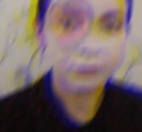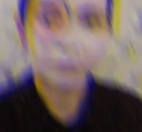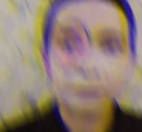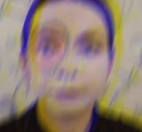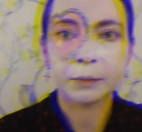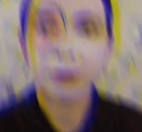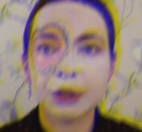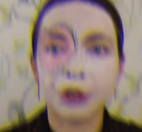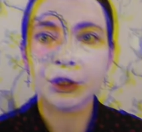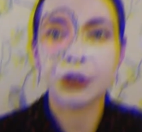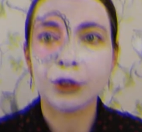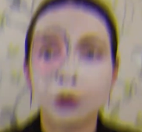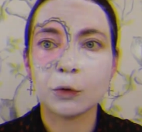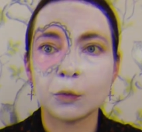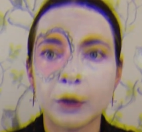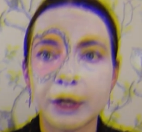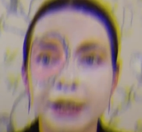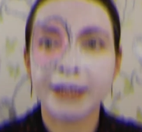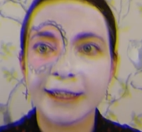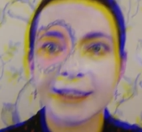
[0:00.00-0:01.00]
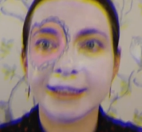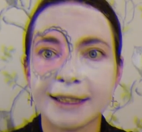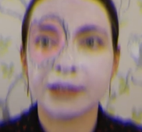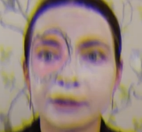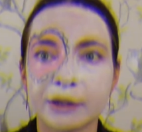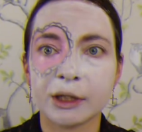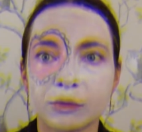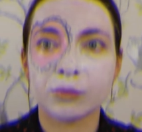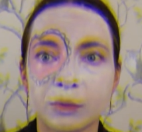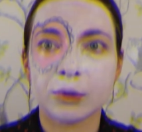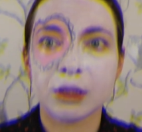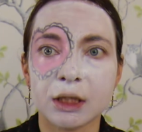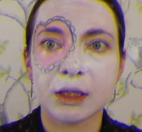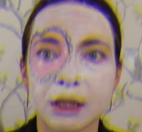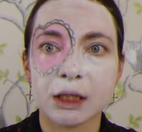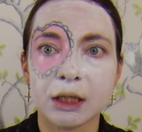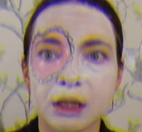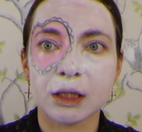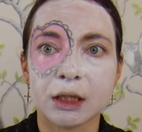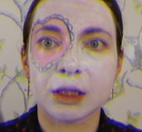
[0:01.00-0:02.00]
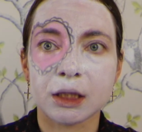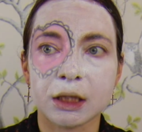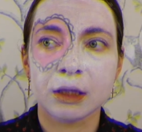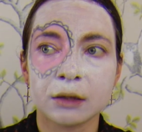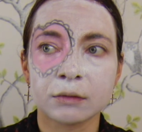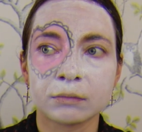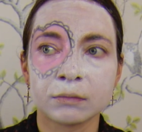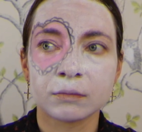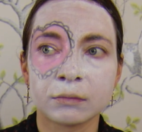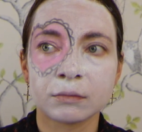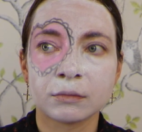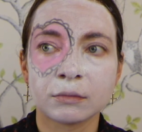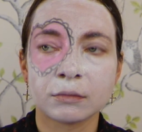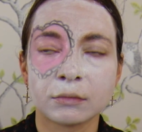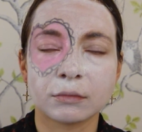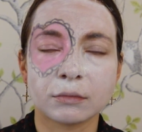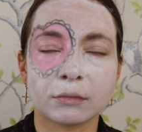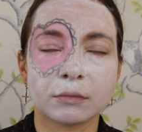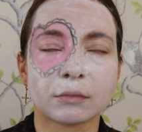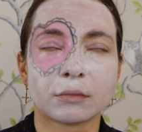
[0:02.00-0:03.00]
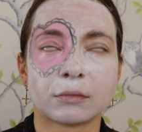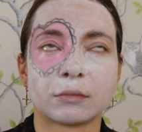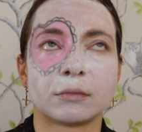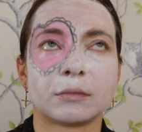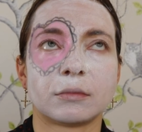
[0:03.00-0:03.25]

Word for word: but it's not working but how it's not I working want. how I want hmm.